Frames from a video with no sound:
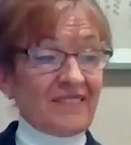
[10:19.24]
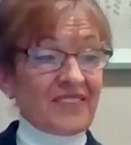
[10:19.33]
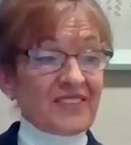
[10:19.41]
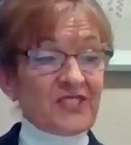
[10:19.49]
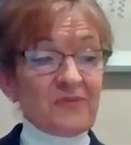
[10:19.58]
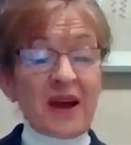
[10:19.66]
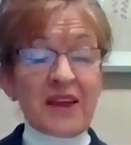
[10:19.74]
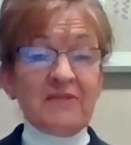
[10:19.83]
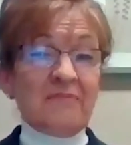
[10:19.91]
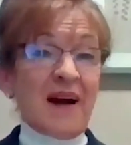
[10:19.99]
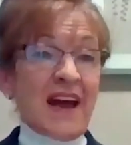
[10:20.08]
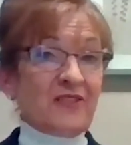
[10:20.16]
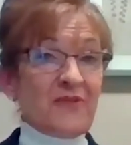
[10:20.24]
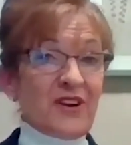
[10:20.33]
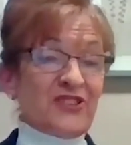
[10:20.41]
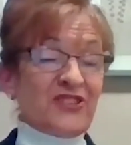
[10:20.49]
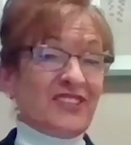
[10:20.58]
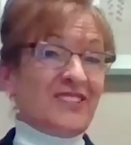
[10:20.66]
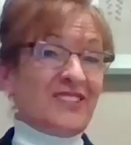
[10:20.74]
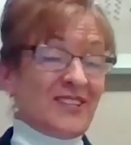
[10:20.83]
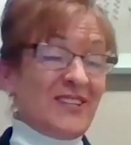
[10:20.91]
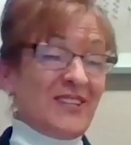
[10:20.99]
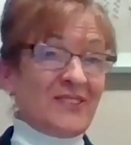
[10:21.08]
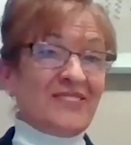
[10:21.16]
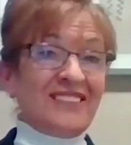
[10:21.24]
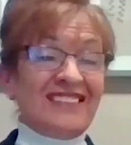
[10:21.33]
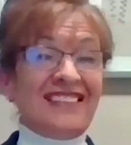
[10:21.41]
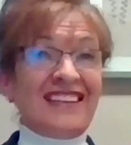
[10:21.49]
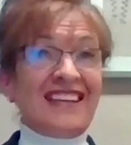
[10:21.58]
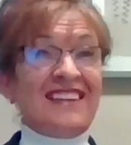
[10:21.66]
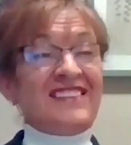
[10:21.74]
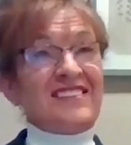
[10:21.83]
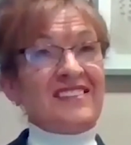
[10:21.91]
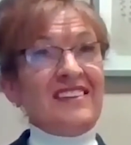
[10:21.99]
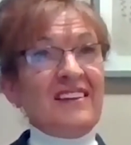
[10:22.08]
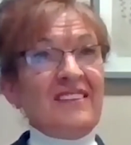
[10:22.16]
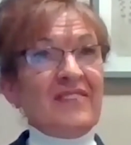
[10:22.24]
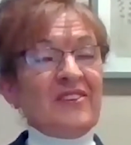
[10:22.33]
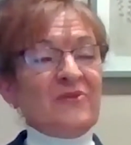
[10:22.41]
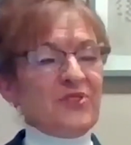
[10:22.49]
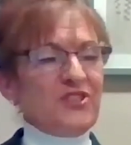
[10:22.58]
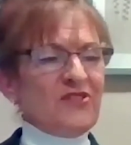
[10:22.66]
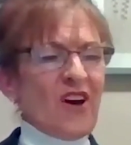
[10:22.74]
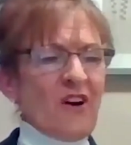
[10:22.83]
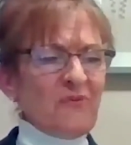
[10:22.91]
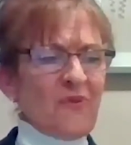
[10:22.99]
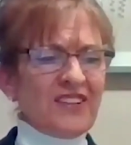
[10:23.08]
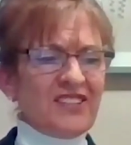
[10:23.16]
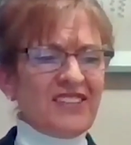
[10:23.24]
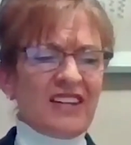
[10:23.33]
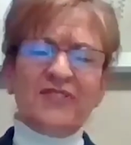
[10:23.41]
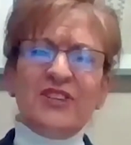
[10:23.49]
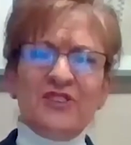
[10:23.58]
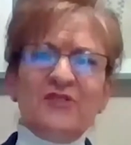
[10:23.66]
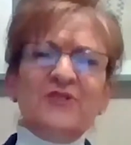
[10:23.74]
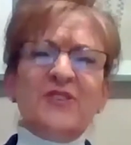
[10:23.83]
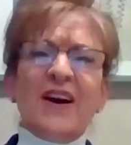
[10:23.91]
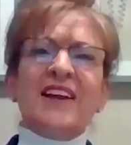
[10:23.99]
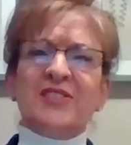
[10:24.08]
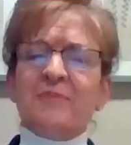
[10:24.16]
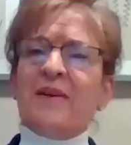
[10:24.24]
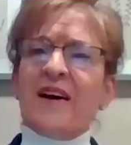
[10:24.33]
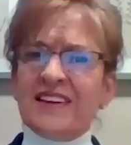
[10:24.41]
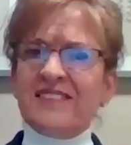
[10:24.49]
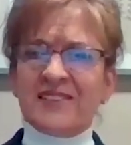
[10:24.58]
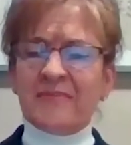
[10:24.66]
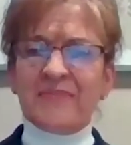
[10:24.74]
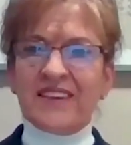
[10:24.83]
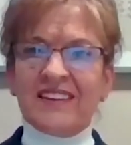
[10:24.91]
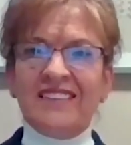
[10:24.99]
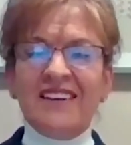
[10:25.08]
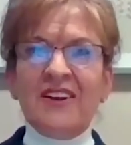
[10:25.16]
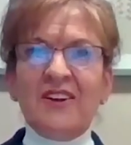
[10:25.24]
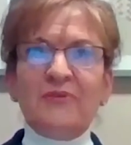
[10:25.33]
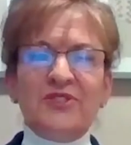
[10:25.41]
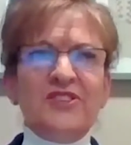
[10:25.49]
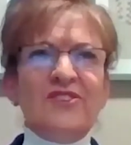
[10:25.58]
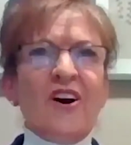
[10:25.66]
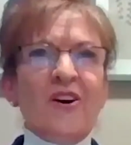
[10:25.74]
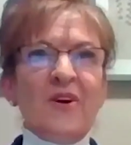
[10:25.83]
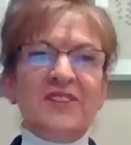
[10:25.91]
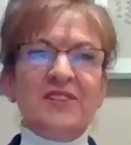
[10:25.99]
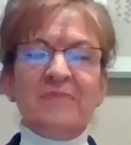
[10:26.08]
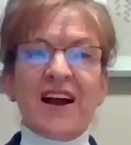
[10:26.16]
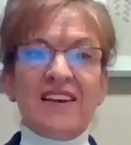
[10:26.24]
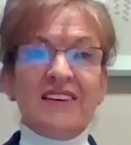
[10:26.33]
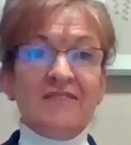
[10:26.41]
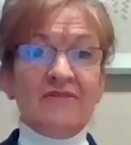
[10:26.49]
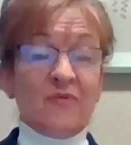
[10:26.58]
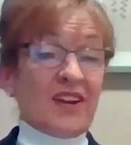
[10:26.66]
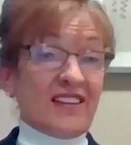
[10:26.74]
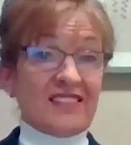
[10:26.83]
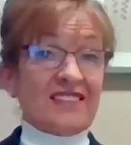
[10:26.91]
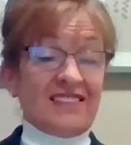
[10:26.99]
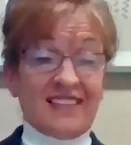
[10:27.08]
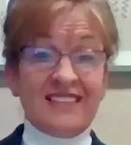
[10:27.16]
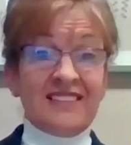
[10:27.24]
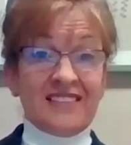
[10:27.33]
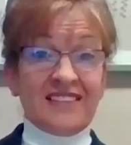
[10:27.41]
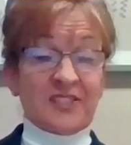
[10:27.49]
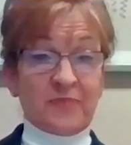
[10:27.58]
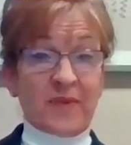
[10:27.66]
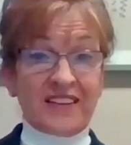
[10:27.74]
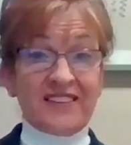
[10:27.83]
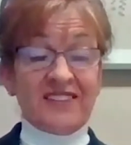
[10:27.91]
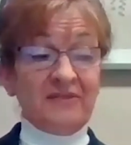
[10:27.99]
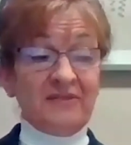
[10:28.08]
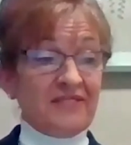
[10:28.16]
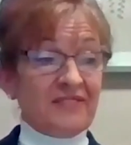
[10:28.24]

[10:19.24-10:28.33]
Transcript: So my question to you is, would you not want to, if you knew you had to buy something, would you not want to buy it when it's least expensive?